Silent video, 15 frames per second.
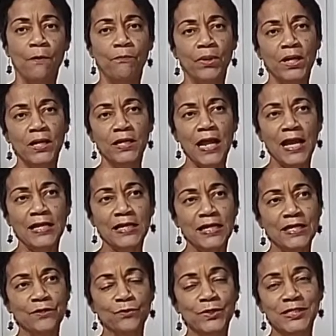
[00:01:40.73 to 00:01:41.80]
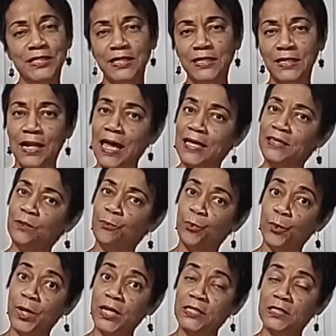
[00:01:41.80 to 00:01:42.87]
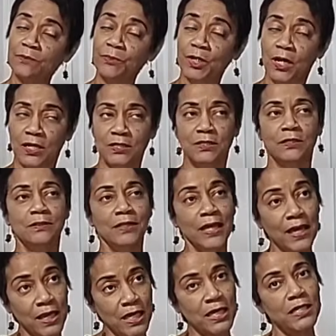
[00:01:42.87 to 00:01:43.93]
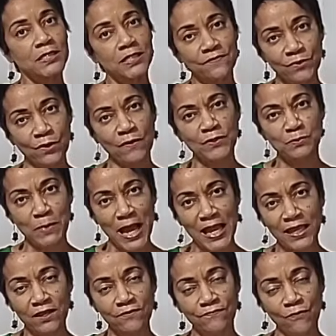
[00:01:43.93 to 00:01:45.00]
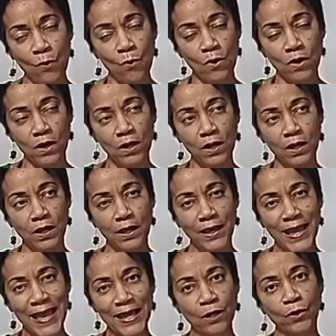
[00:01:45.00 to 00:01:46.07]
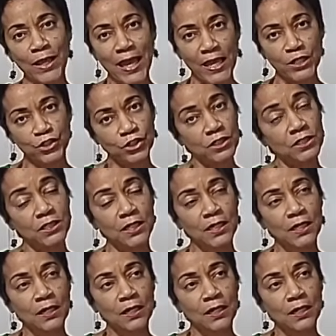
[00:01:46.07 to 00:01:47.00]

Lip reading: but I either didn't like the print, because the thing is, even though I was buying it for an occasion,